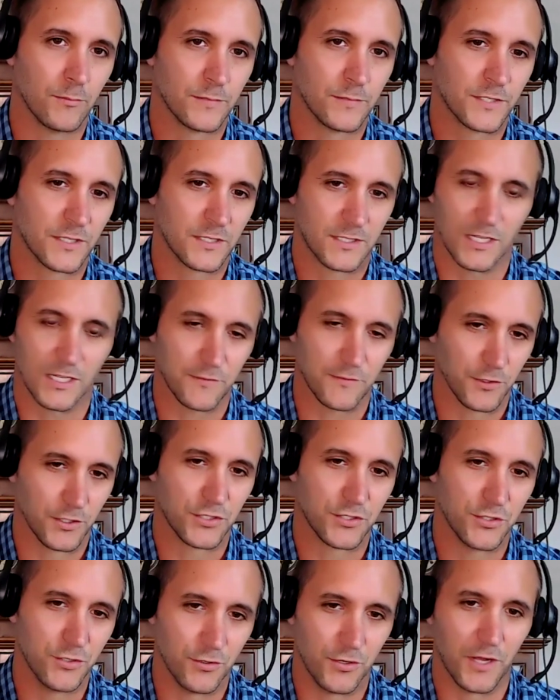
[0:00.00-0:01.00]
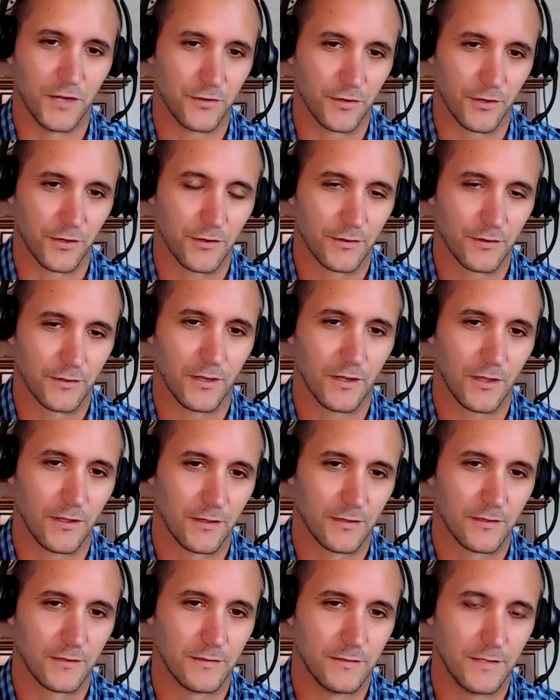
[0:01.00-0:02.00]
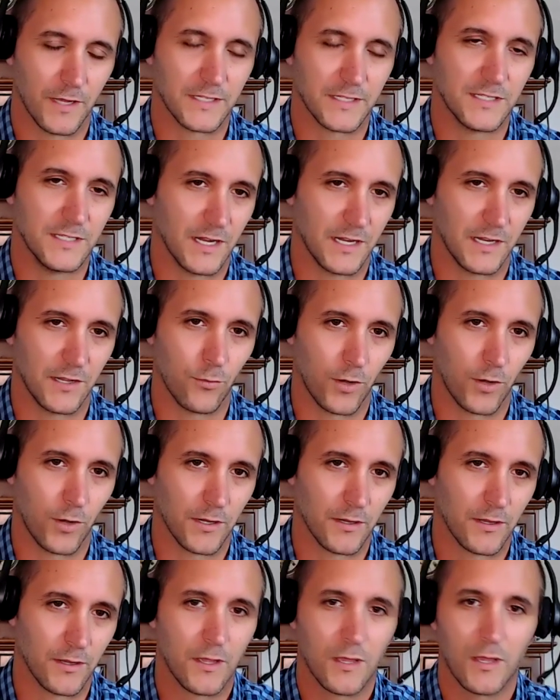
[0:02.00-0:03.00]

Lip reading: successfully sued under 1981.